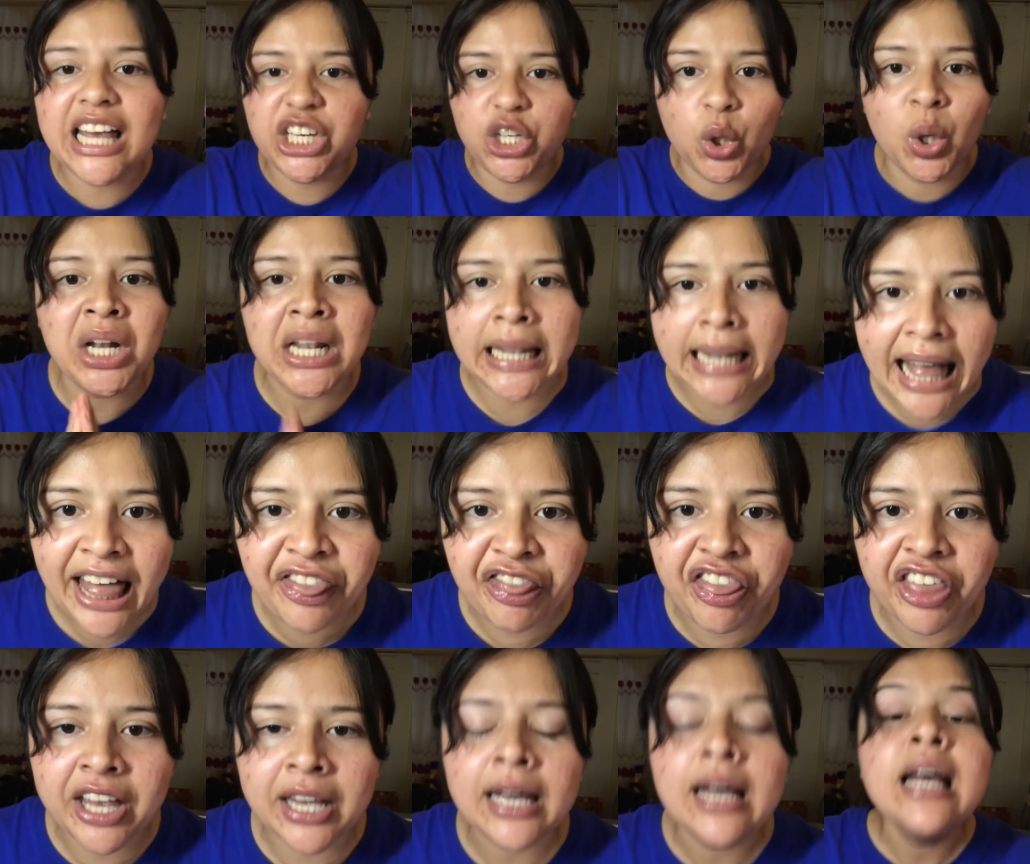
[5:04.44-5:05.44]
like you're
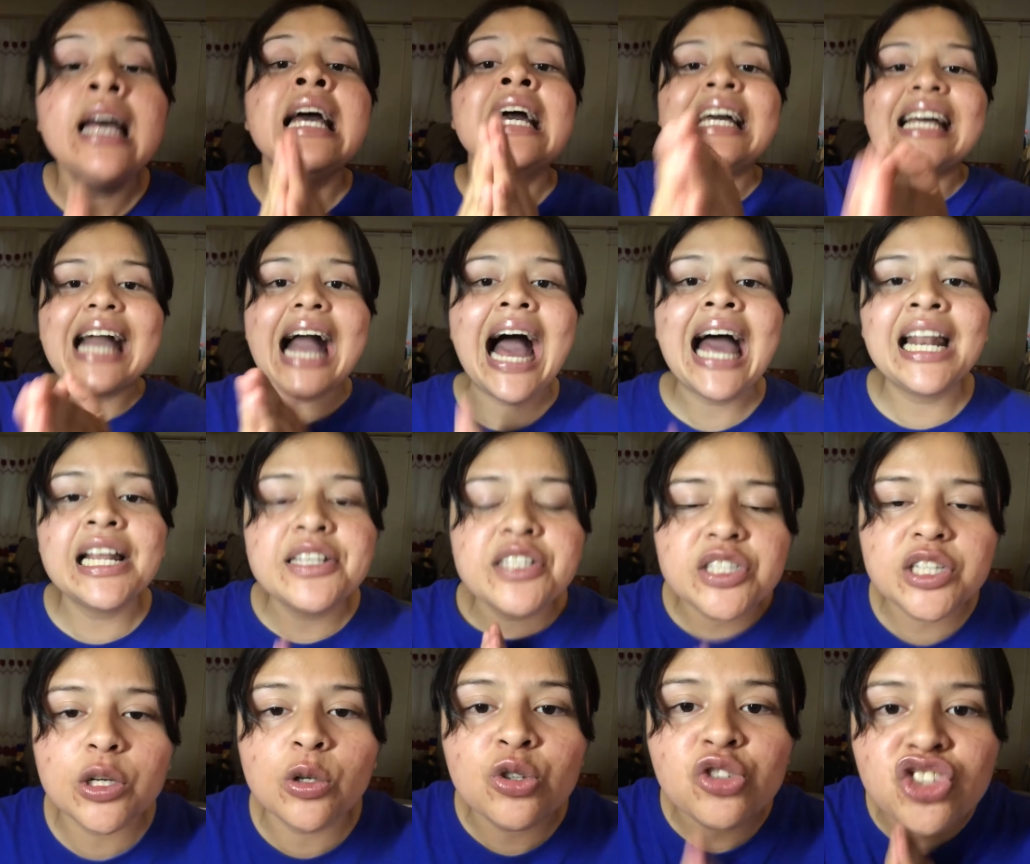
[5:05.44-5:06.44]
nothing, God is
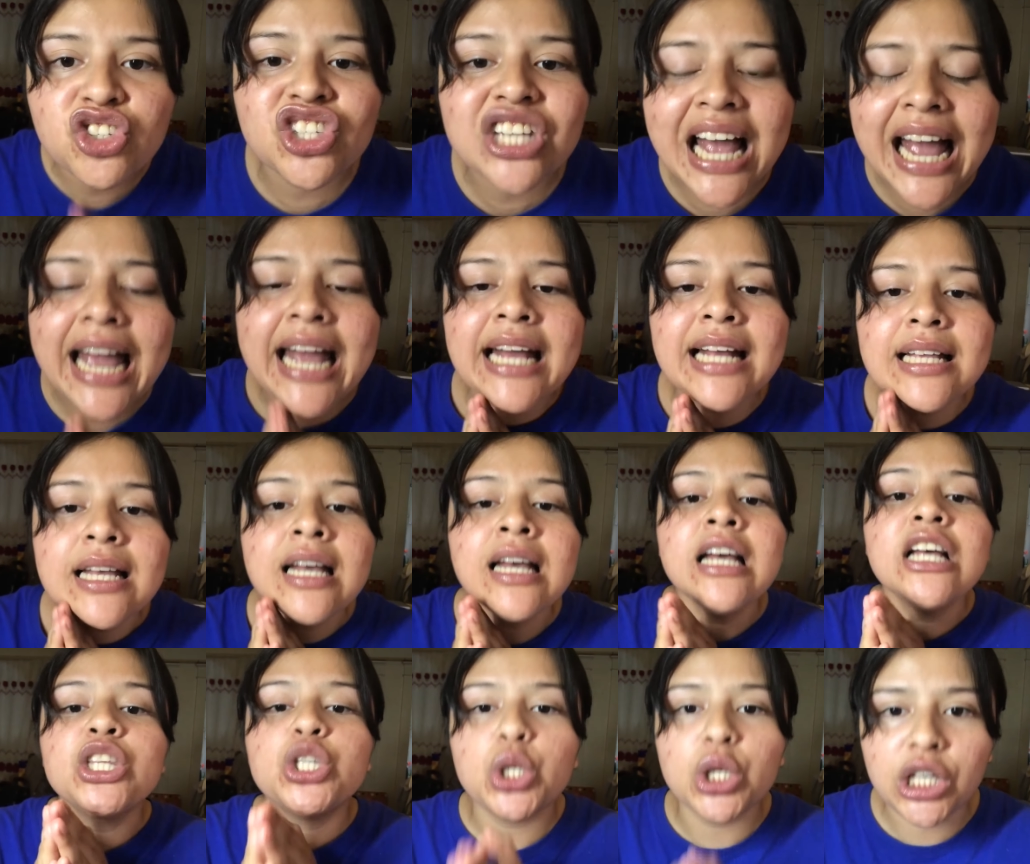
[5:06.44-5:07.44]
still saying
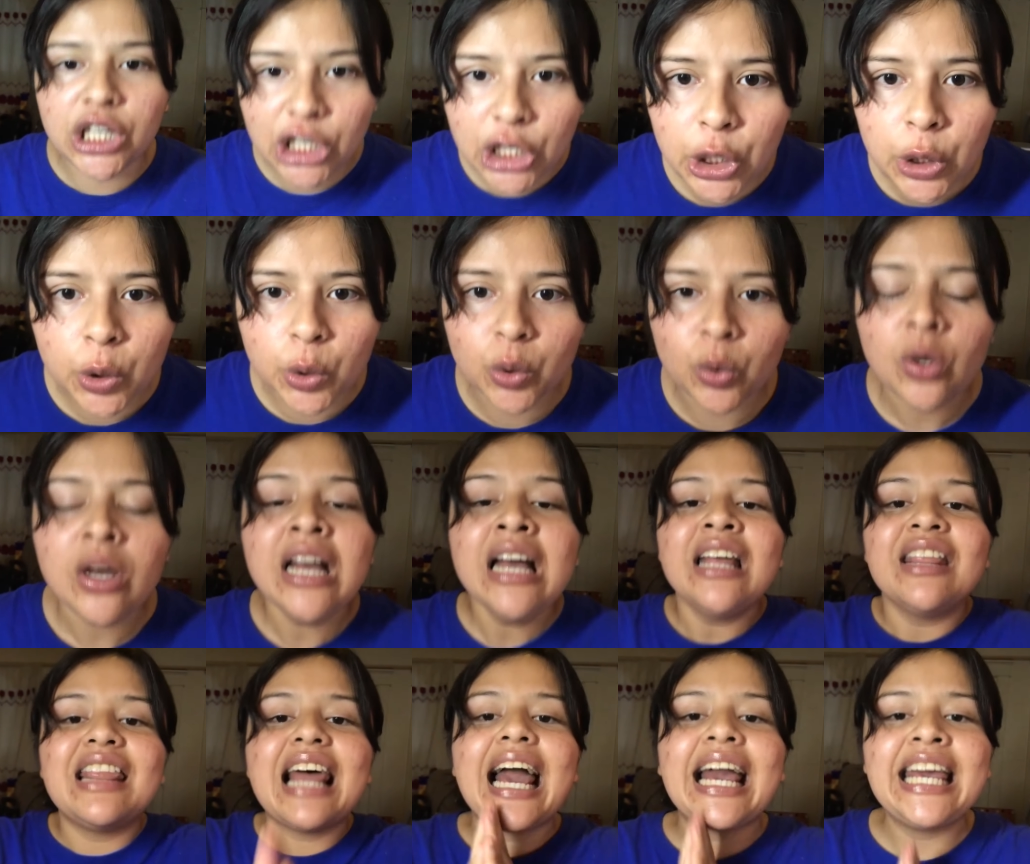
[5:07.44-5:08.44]
to you
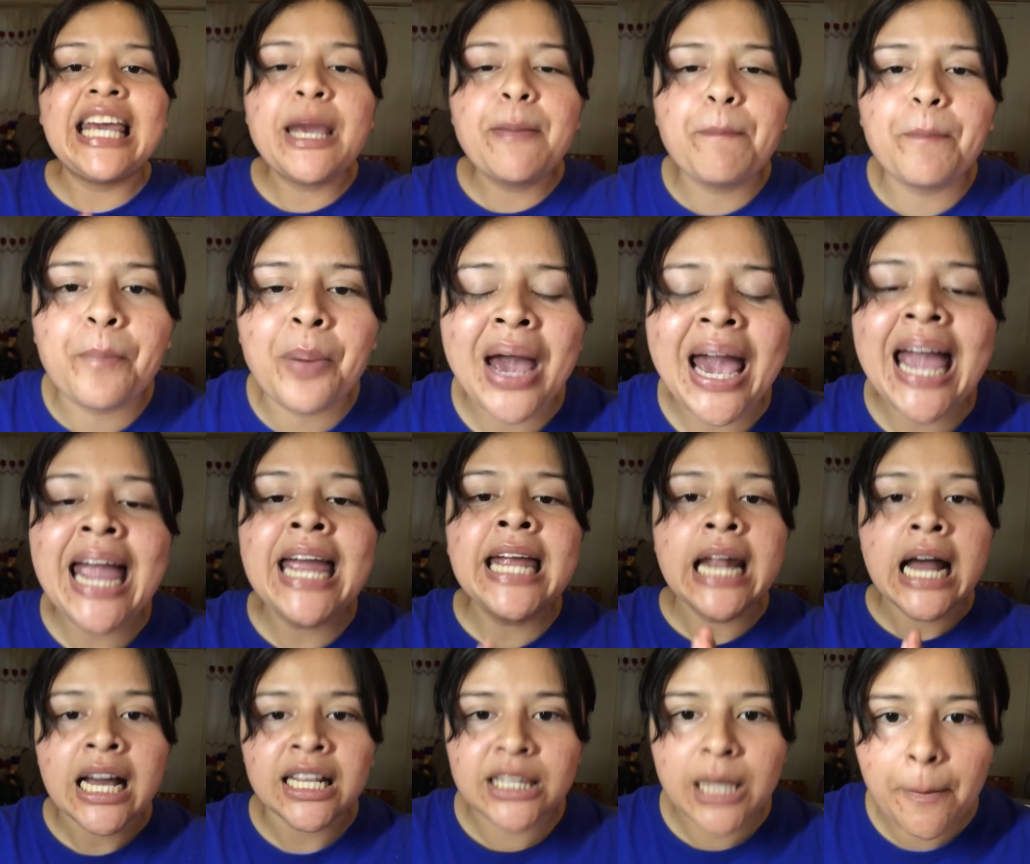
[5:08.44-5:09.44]
that He
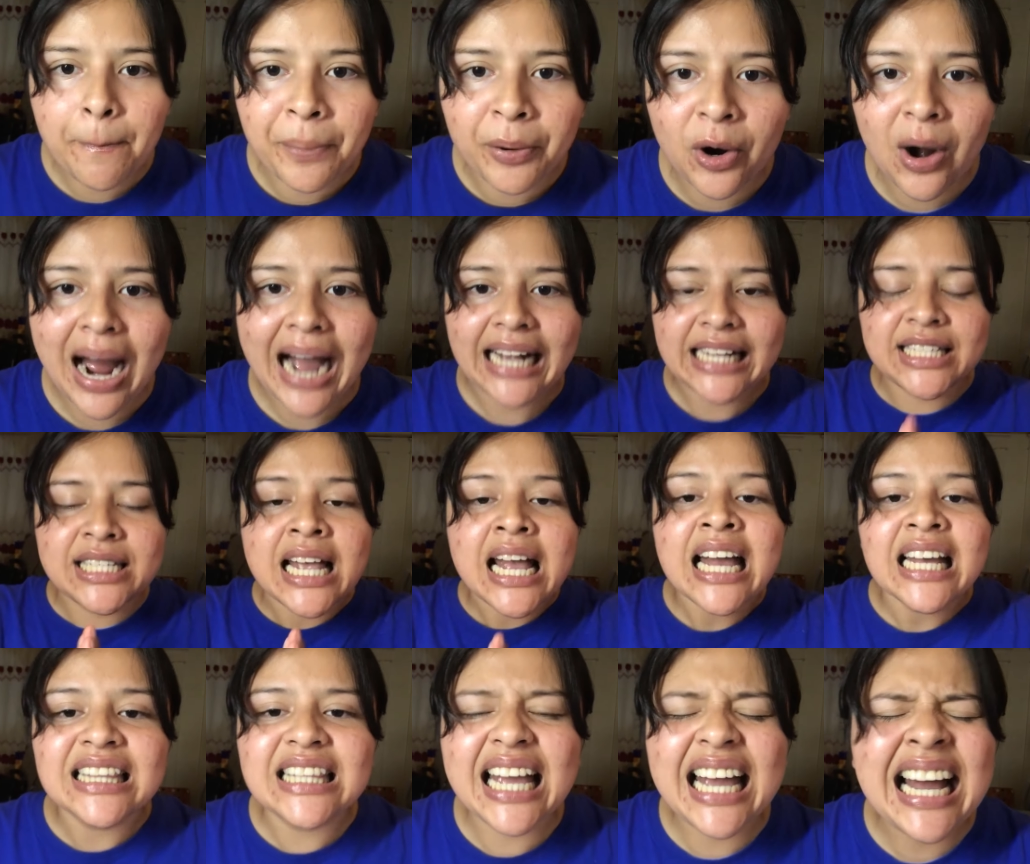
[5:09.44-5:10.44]
paid the price,
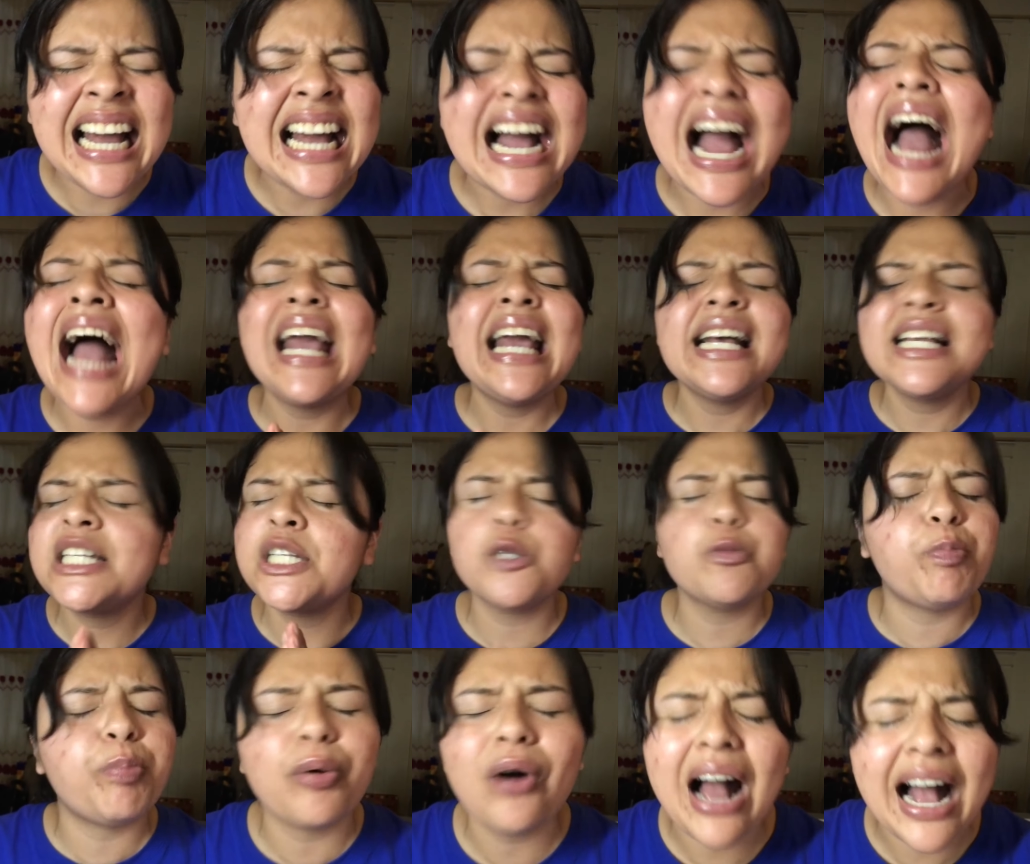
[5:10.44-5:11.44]
the
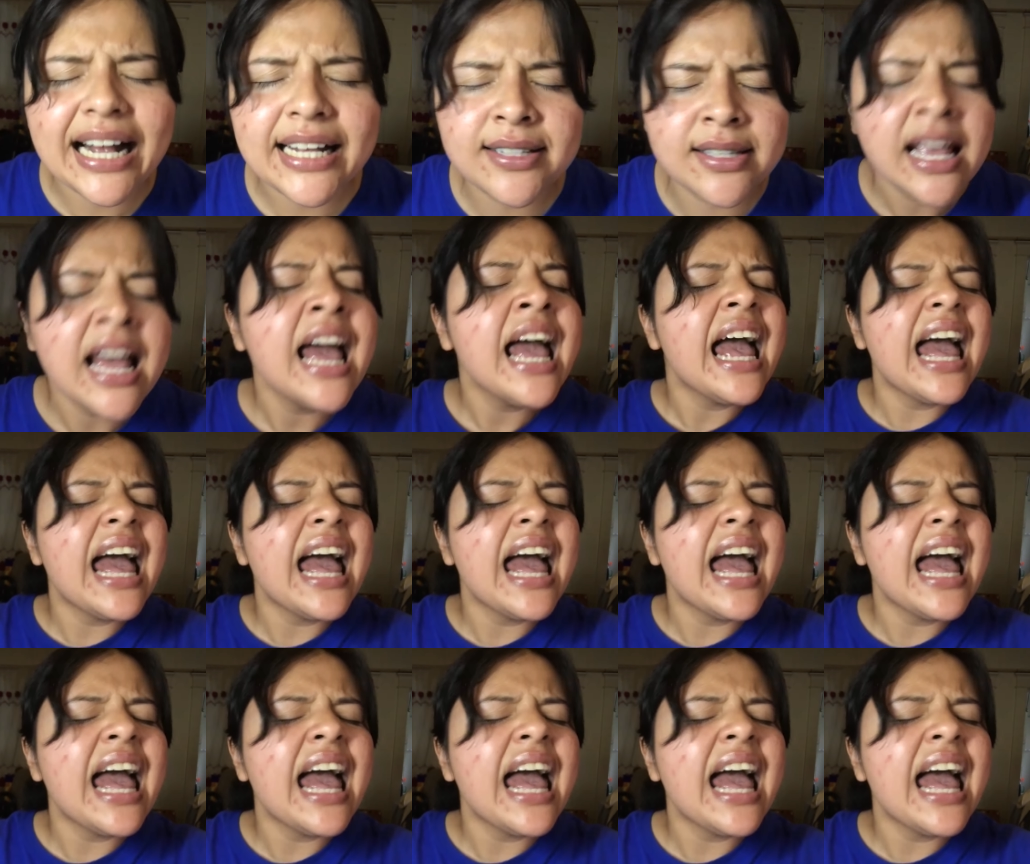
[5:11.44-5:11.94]
highest price